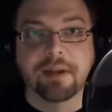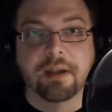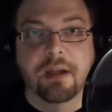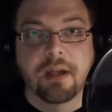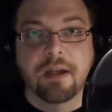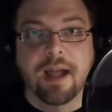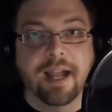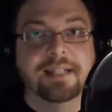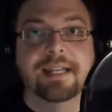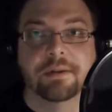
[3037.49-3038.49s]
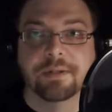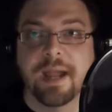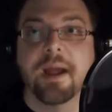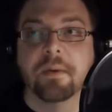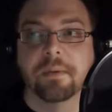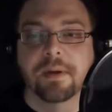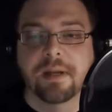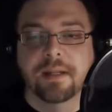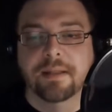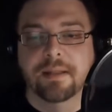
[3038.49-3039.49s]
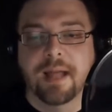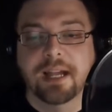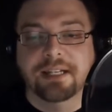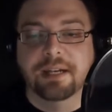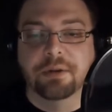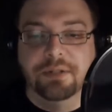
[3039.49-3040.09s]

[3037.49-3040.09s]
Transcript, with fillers: Like I could take her down. I could take her